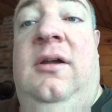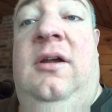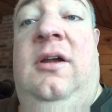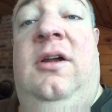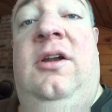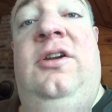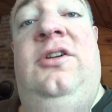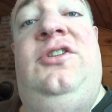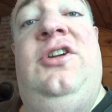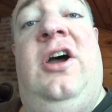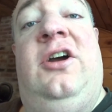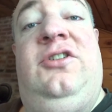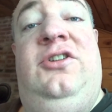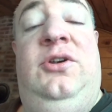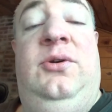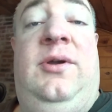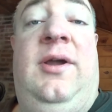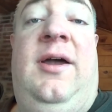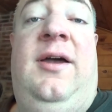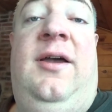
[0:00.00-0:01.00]
I'll talk to
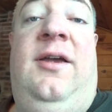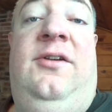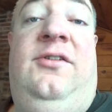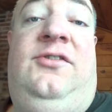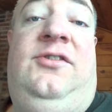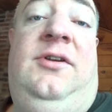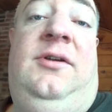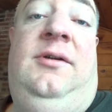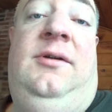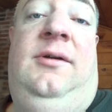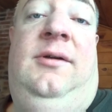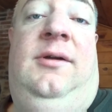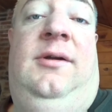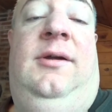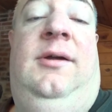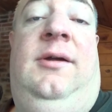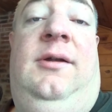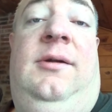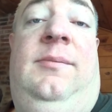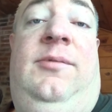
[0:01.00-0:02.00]
you guys
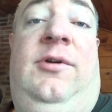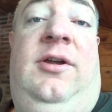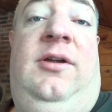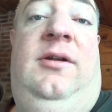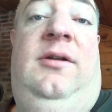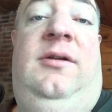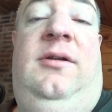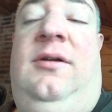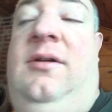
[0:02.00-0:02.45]
in a bit.